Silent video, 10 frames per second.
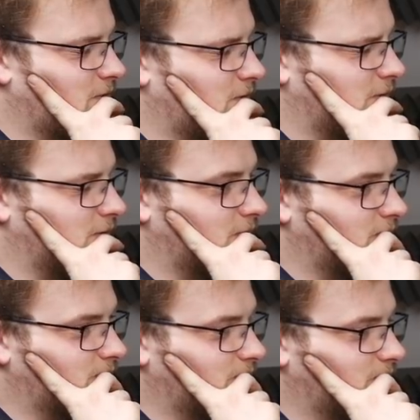
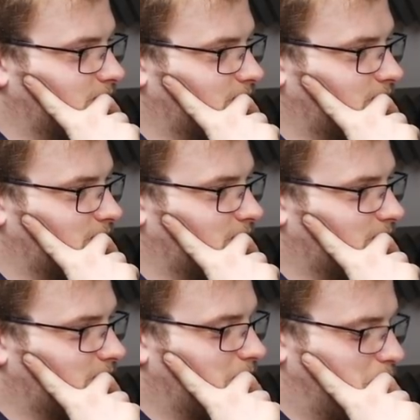
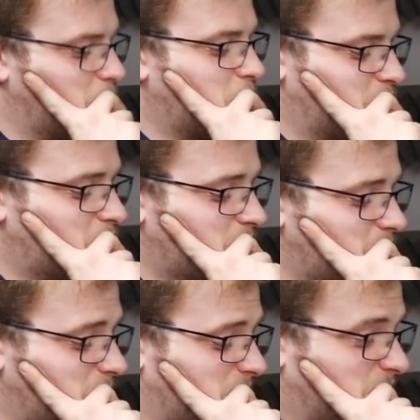
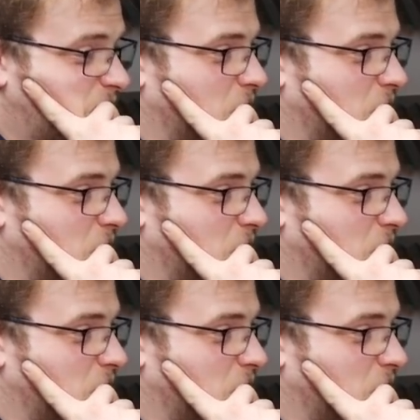(silent)